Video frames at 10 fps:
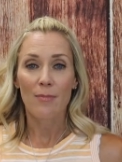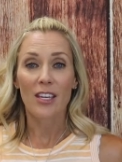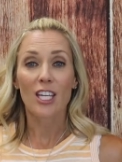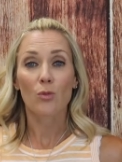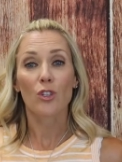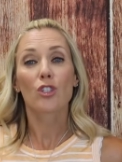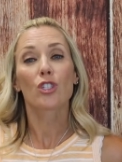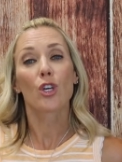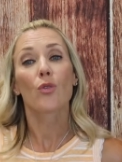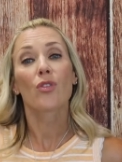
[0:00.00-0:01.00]
because we're
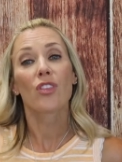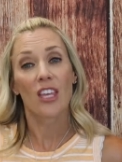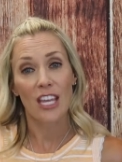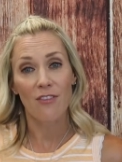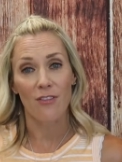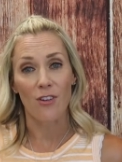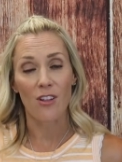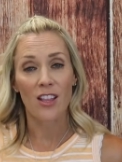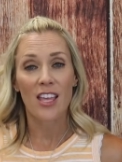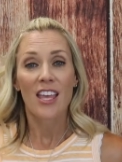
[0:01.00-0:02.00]
so
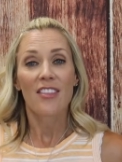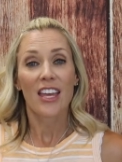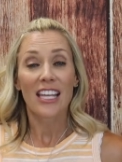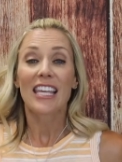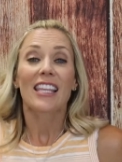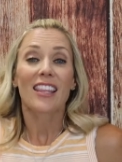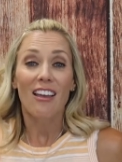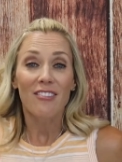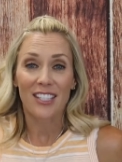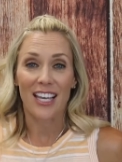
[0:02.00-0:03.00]
thankful that He
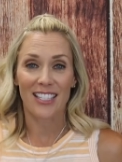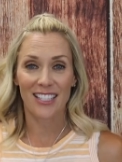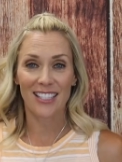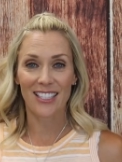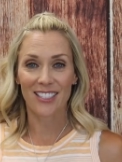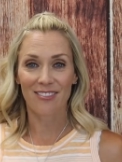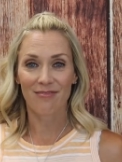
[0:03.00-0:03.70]
loves us.